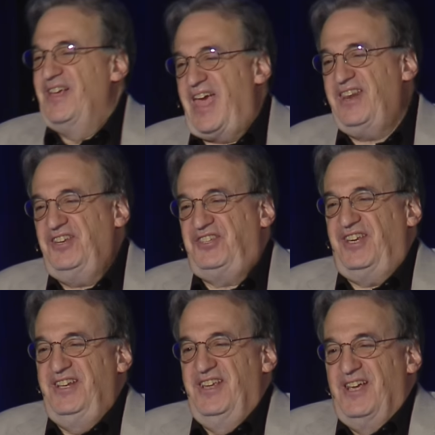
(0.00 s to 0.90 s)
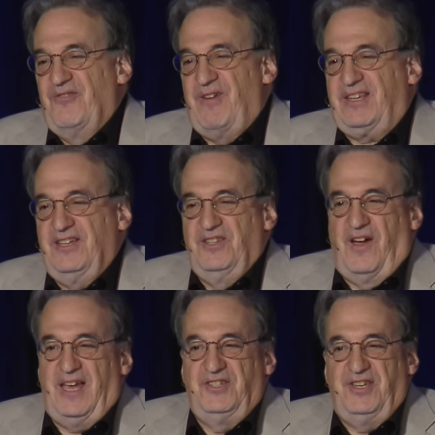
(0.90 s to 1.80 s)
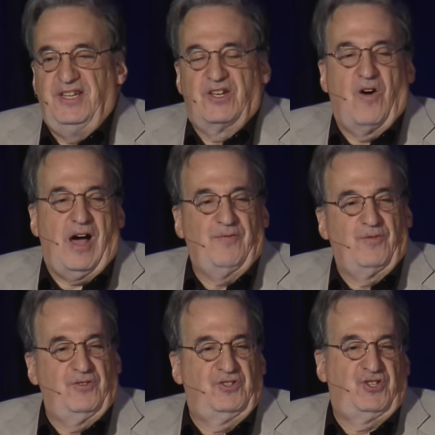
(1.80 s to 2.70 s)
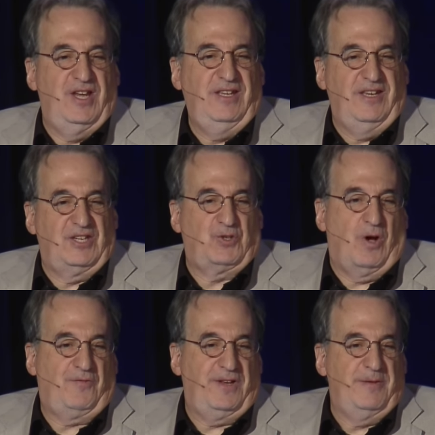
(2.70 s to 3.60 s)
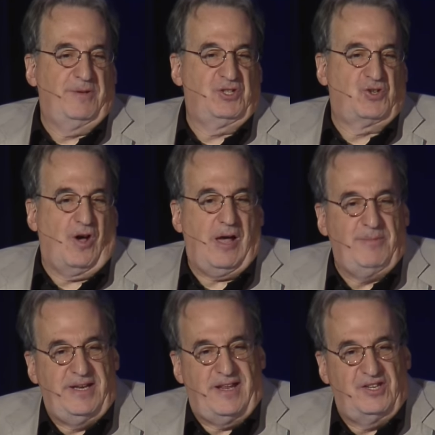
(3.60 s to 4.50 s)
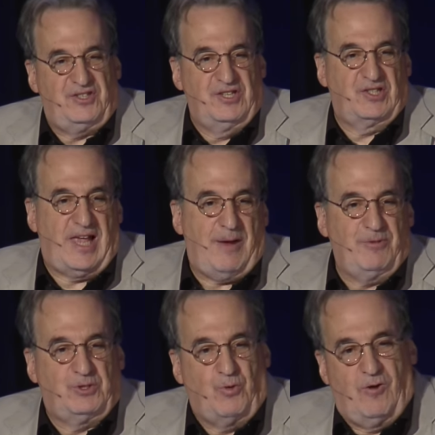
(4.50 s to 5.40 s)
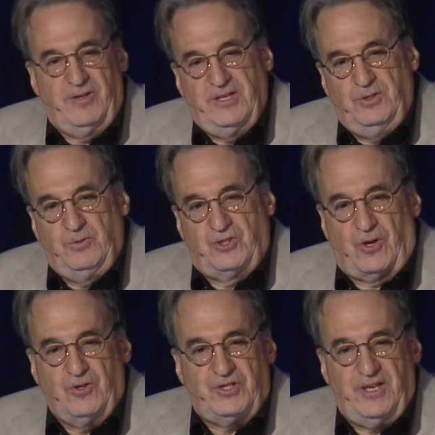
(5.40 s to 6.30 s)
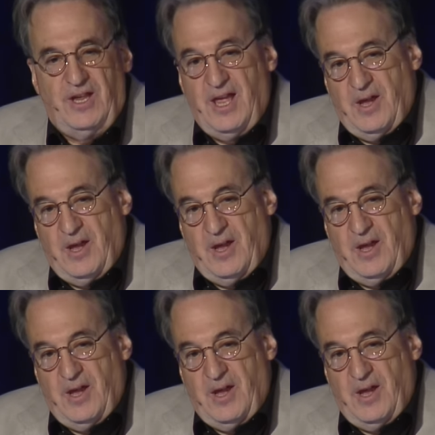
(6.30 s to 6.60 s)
Edison, recognizing Carver's genius, offered him a job in Edison's laboratory in New Jersey